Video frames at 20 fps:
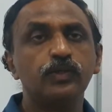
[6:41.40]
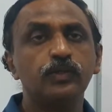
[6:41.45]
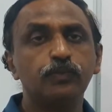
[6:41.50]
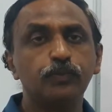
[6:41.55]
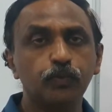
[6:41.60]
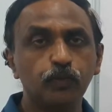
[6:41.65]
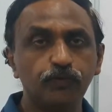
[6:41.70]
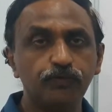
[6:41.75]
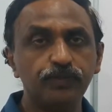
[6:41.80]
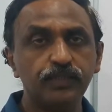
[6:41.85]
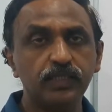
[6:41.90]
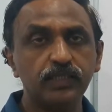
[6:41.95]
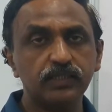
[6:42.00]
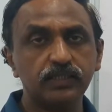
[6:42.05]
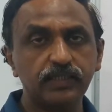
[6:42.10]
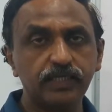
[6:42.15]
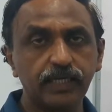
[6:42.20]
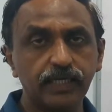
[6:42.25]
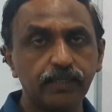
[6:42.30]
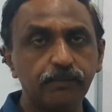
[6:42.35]
prove the
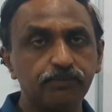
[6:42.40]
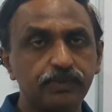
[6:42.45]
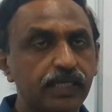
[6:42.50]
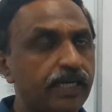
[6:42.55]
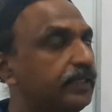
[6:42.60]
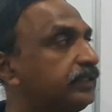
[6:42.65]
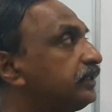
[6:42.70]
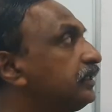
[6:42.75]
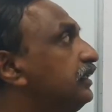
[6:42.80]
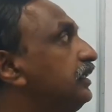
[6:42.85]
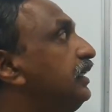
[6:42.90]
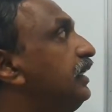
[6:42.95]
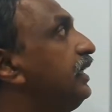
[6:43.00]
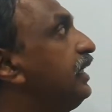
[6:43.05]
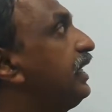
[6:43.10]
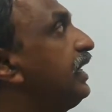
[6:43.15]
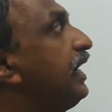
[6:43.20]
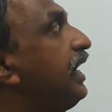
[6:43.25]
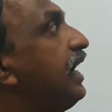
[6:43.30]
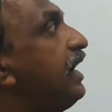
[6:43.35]
theorem that
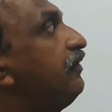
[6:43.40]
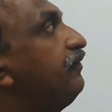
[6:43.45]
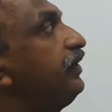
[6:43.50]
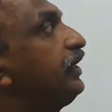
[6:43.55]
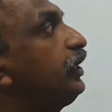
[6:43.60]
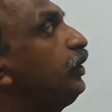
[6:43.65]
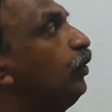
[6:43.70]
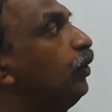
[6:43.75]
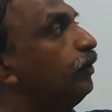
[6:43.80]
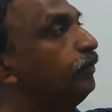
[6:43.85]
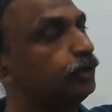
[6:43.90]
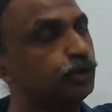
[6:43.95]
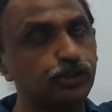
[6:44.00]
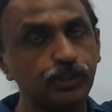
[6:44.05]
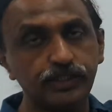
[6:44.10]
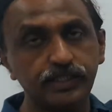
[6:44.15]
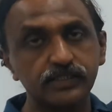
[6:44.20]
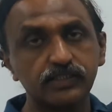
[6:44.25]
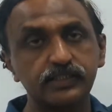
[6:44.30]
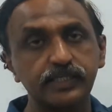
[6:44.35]
every
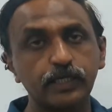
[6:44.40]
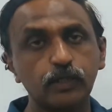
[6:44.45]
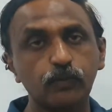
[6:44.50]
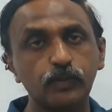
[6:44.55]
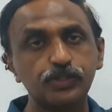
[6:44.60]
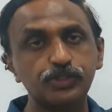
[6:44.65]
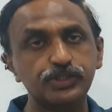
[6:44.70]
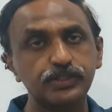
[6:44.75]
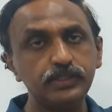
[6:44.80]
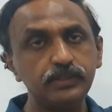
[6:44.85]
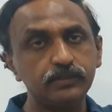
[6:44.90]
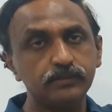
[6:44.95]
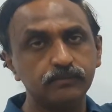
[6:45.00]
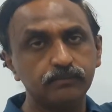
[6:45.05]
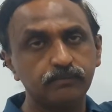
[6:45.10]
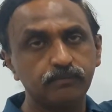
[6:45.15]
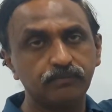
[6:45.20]
homogeneous equation